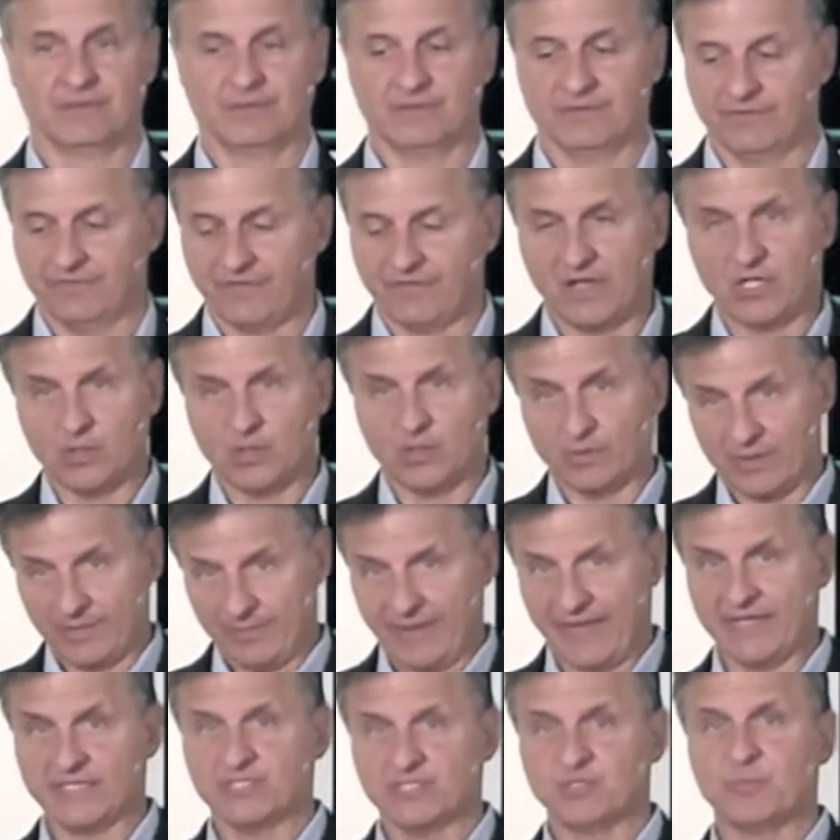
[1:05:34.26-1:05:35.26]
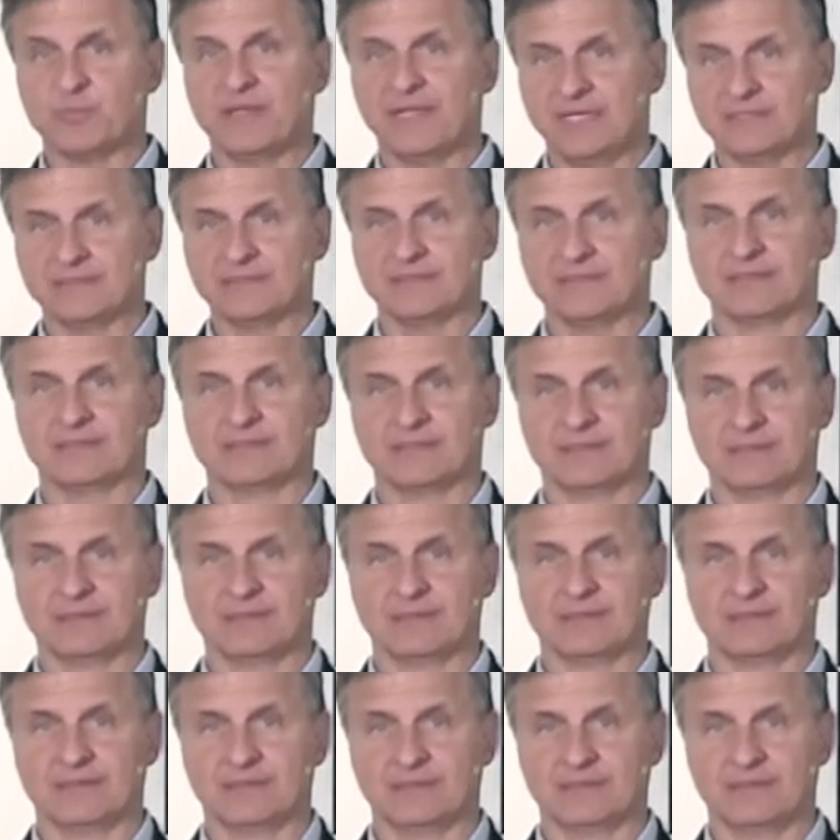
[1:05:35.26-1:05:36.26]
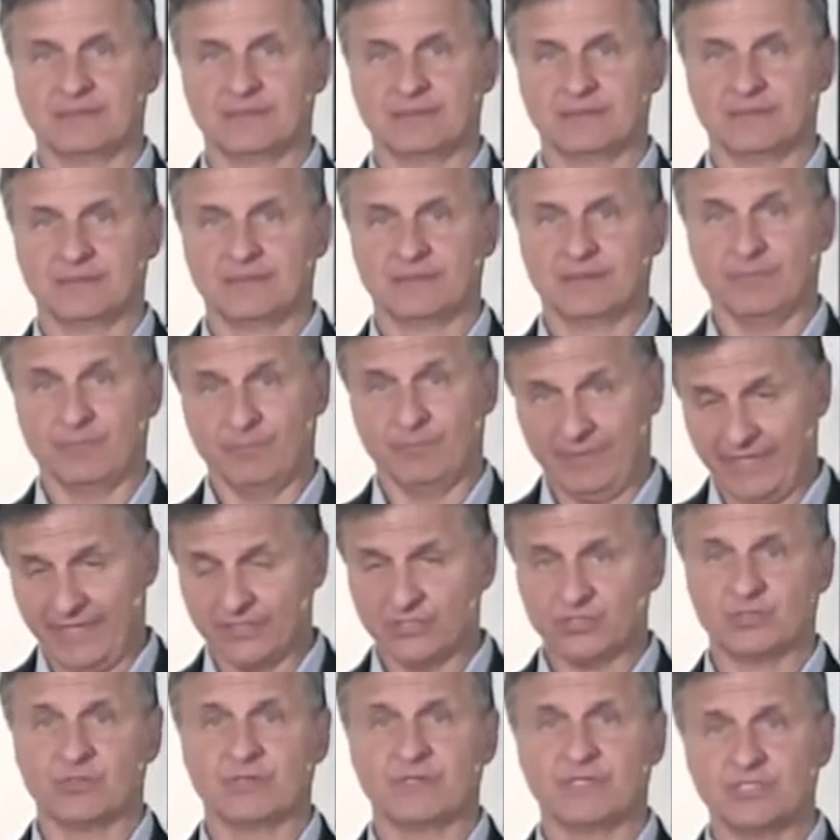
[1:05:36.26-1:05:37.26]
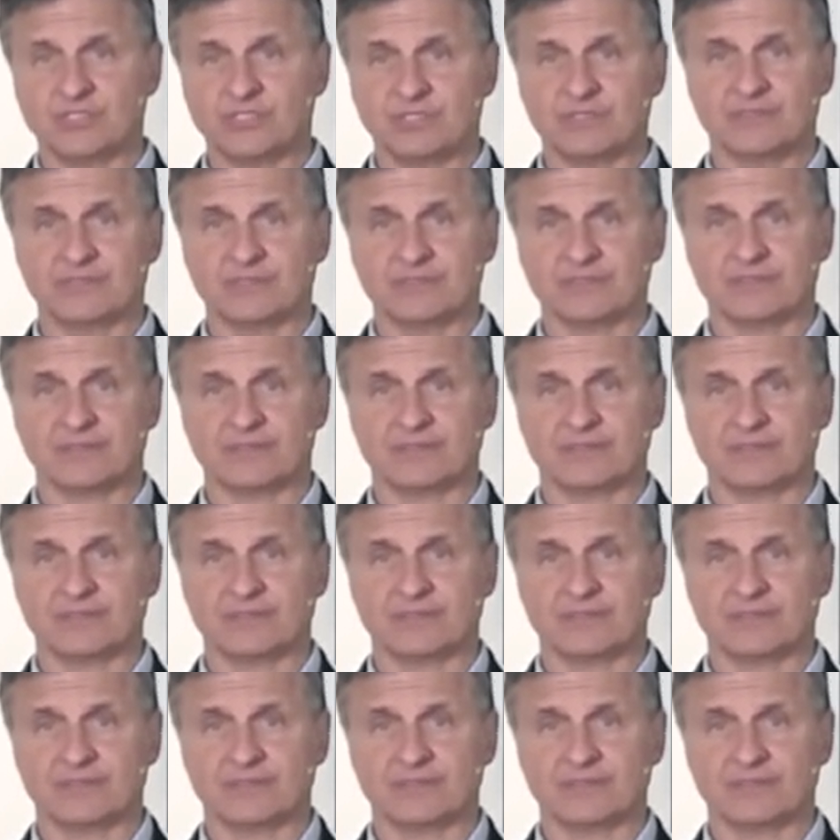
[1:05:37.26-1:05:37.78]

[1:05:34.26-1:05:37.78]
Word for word: Following man's plans, man's traditions,